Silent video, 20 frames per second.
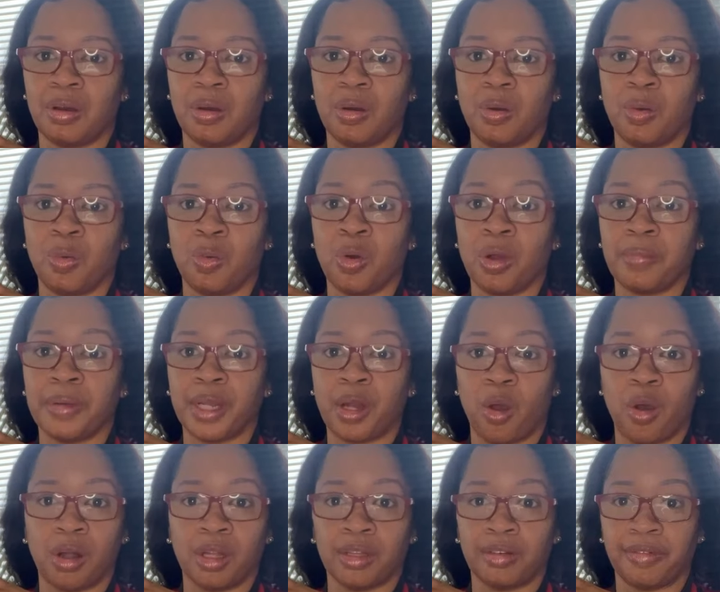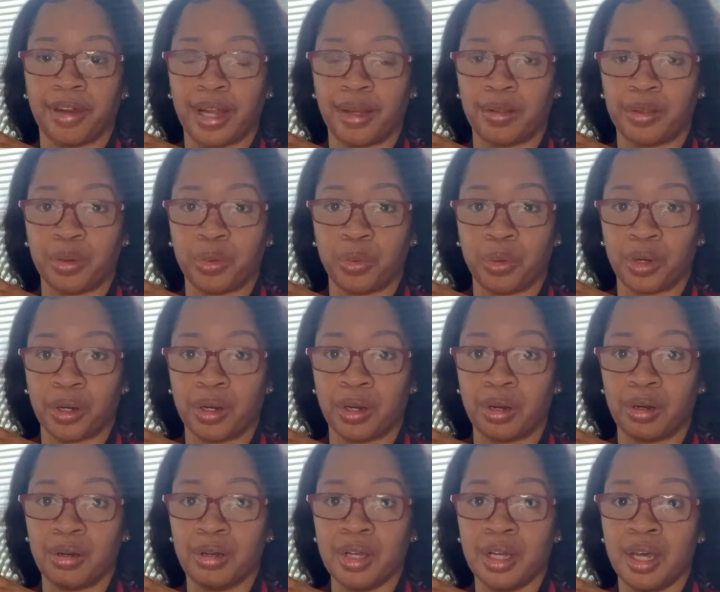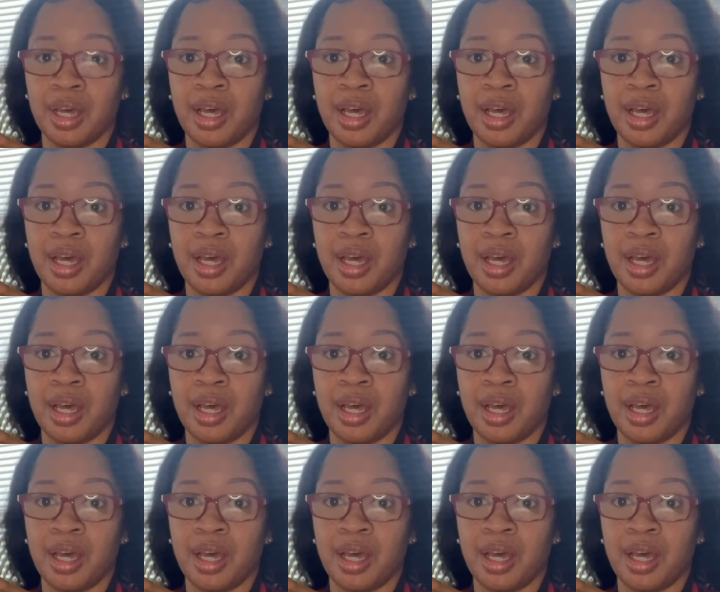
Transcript: women all around the world.